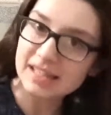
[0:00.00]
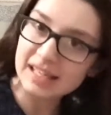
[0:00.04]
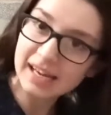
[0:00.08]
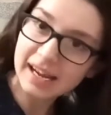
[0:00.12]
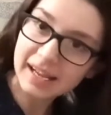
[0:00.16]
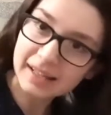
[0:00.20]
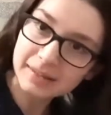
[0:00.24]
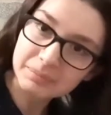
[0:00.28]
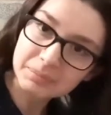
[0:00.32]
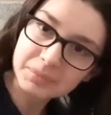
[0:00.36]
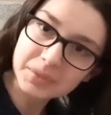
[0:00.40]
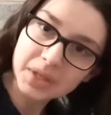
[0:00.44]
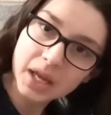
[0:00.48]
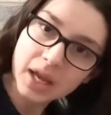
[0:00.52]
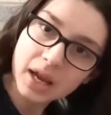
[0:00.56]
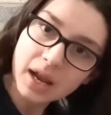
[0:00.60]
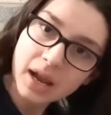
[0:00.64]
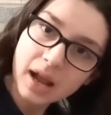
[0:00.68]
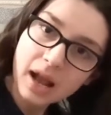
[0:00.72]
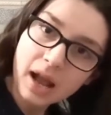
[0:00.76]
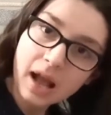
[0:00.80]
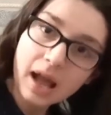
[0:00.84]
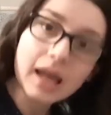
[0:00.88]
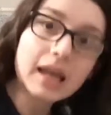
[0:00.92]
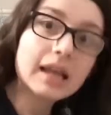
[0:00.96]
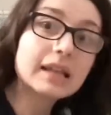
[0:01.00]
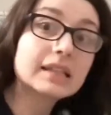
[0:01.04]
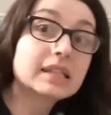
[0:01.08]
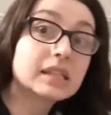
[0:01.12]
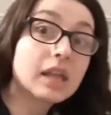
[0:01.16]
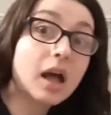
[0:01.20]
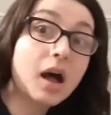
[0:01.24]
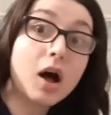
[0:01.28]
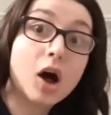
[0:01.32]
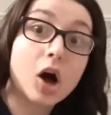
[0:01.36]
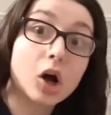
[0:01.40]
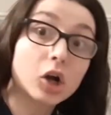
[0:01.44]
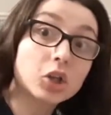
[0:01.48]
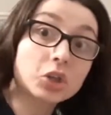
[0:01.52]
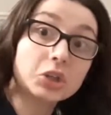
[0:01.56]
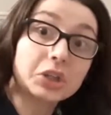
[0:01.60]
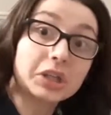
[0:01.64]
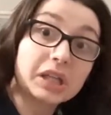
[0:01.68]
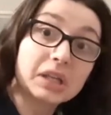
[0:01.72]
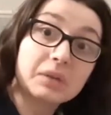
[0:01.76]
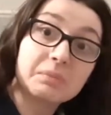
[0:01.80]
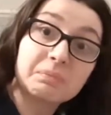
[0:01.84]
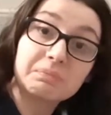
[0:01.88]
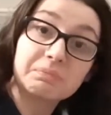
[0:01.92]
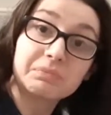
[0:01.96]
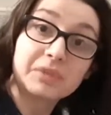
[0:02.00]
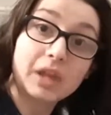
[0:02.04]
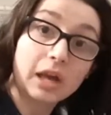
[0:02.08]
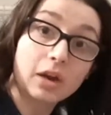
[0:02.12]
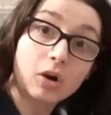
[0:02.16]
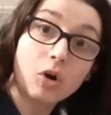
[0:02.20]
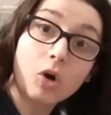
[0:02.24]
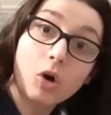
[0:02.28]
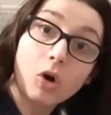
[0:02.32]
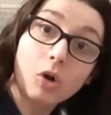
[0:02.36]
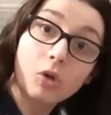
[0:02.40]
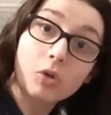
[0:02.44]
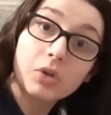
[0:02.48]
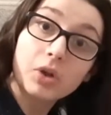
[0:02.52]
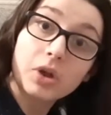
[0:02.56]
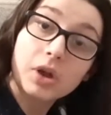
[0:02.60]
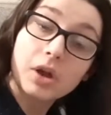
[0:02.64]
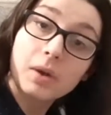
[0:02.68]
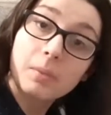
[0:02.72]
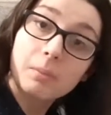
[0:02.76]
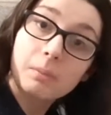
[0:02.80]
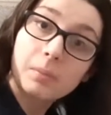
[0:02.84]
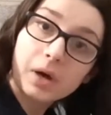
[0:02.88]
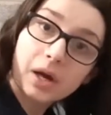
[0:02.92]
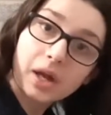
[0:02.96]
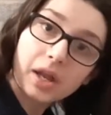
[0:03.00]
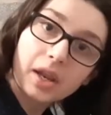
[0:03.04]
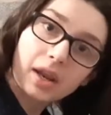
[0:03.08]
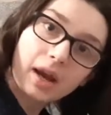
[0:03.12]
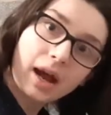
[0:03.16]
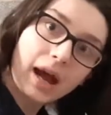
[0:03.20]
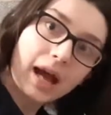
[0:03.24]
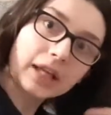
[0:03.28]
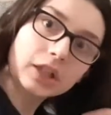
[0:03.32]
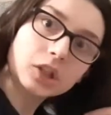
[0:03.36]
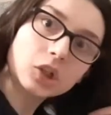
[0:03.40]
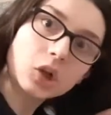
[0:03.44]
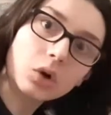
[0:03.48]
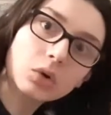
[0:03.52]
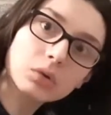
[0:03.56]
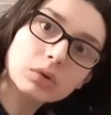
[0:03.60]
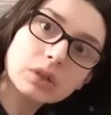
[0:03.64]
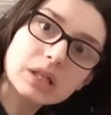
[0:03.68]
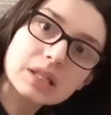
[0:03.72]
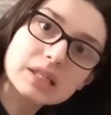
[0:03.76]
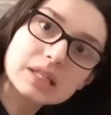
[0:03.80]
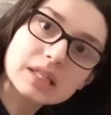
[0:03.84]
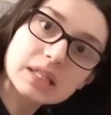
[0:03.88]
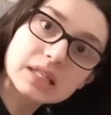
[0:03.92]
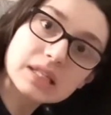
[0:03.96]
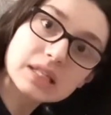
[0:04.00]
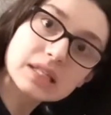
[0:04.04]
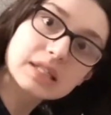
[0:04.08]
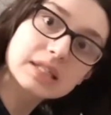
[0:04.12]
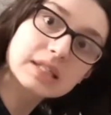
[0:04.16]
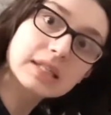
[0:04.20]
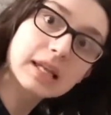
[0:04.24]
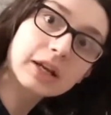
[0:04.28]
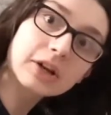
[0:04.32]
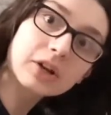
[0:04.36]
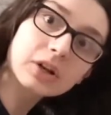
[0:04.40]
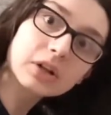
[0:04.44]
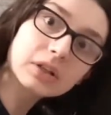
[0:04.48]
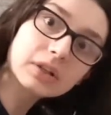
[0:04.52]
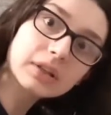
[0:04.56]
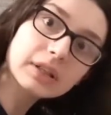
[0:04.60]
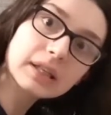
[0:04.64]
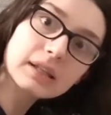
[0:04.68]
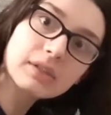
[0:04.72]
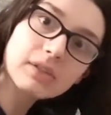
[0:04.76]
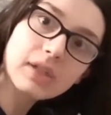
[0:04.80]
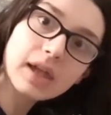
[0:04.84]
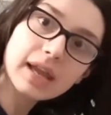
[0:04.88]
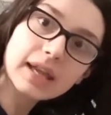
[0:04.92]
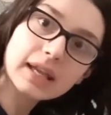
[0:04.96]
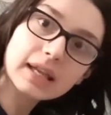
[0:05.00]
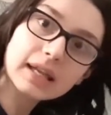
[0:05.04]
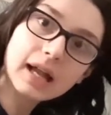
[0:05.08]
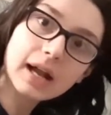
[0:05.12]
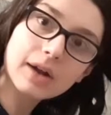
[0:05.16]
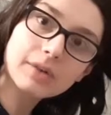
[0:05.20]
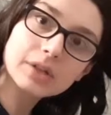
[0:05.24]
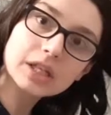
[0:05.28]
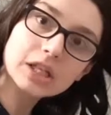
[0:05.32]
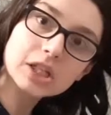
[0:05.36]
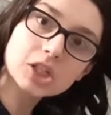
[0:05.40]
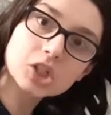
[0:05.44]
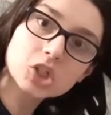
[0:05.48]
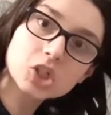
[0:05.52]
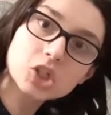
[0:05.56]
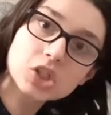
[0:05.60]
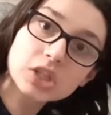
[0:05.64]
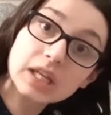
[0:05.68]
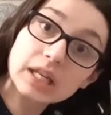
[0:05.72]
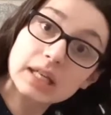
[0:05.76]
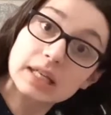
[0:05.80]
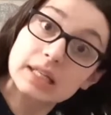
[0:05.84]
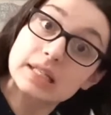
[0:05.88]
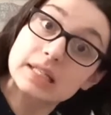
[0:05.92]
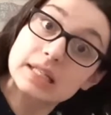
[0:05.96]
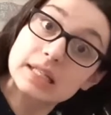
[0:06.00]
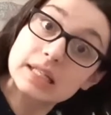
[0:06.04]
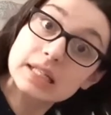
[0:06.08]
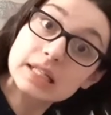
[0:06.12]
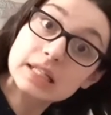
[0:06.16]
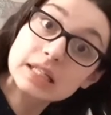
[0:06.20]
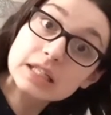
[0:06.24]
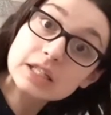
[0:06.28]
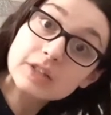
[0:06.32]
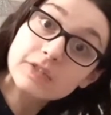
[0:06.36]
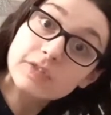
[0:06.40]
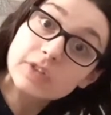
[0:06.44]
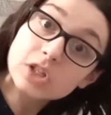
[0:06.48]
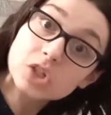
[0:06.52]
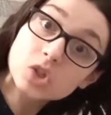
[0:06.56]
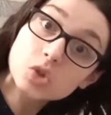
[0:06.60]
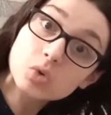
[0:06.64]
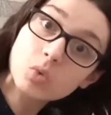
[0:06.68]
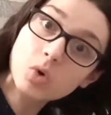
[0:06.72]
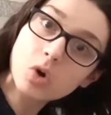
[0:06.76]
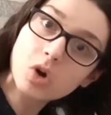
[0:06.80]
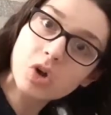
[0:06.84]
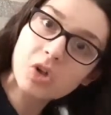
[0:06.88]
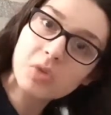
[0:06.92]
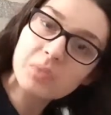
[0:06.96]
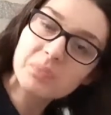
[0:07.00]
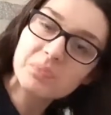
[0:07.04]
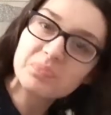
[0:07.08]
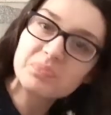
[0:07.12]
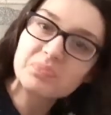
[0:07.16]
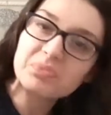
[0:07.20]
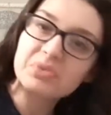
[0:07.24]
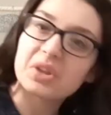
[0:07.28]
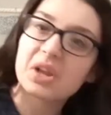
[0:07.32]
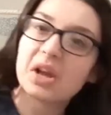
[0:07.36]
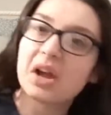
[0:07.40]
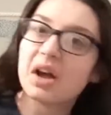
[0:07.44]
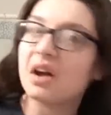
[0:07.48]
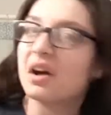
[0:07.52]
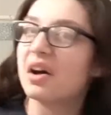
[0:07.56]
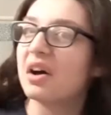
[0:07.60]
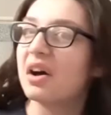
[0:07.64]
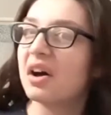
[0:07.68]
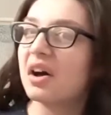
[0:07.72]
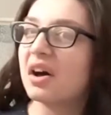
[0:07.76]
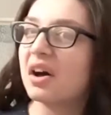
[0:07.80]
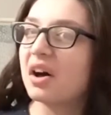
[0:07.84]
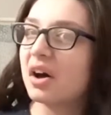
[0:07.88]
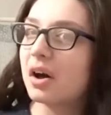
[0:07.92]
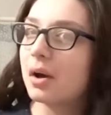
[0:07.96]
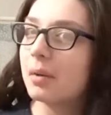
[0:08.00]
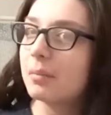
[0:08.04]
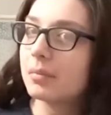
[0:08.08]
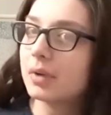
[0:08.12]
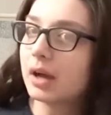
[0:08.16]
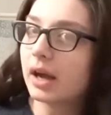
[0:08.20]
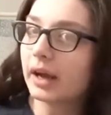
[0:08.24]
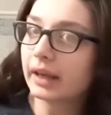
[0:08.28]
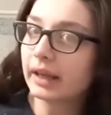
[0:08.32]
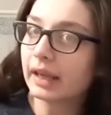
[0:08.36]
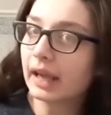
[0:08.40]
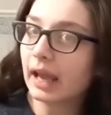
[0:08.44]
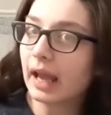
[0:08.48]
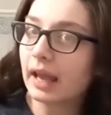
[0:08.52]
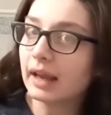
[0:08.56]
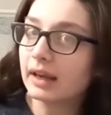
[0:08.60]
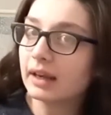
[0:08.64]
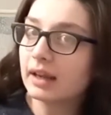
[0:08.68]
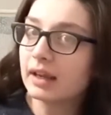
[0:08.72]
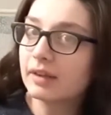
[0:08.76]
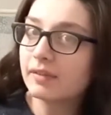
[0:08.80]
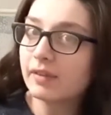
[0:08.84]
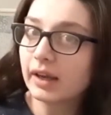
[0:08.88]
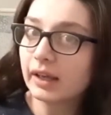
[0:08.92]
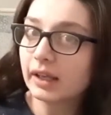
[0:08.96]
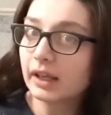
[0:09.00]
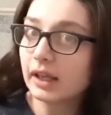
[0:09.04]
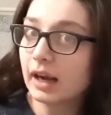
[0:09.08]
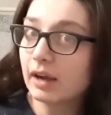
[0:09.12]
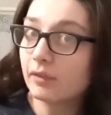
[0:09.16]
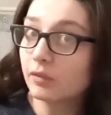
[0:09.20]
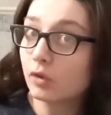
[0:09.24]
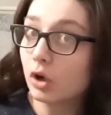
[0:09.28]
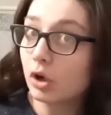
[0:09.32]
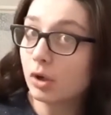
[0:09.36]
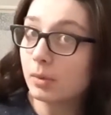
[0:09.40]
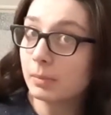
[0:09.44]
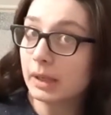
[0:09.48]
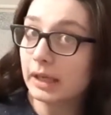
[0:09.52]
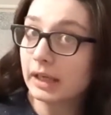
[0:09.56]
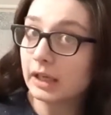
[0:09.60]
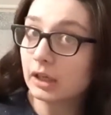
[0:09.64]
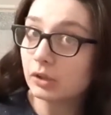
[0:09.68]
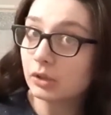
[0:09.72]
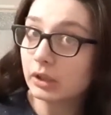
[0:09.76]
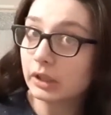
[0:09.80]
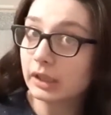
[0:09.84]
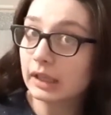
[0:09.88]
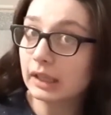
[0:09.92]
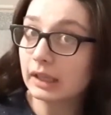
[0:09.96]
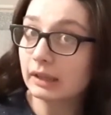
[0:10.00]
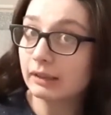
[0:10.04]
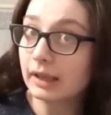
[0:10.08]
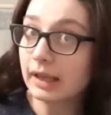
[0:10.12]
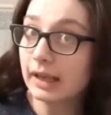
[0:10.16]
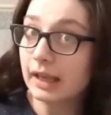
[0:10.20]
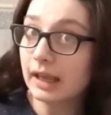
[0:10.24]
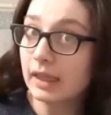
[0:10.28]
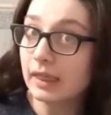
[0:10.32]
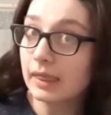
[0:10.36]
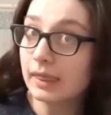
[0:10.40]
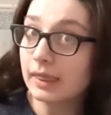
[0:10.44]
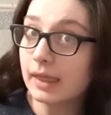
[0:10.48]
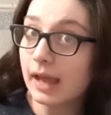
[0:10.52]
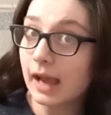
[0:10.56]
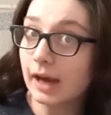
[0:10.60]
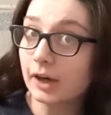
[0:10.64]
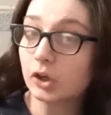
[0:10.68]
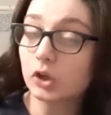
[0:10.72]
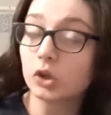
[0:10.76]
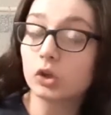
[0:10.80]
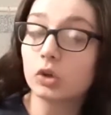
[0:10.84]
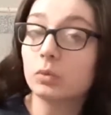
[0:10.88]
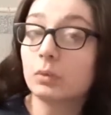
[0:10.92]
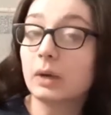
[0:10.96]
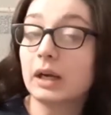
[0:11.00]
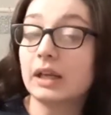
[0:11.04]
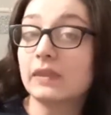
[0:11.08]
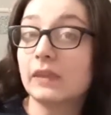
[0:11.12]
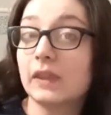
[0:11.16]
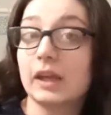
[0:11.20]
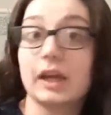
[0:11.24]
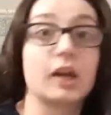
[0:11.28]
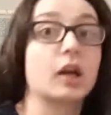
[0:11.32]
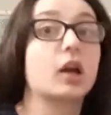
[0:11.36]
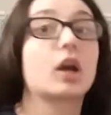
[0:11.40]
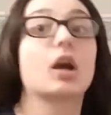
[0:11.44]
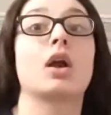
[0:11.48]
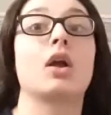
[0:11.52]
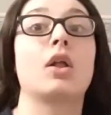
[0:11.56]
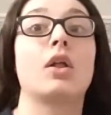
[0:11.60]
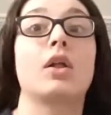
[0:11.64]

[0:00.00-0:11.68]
and it's not ugly at all, but I don't necessarily like how each thing is individual. Again, if I could have all my hair looking like that curl right there,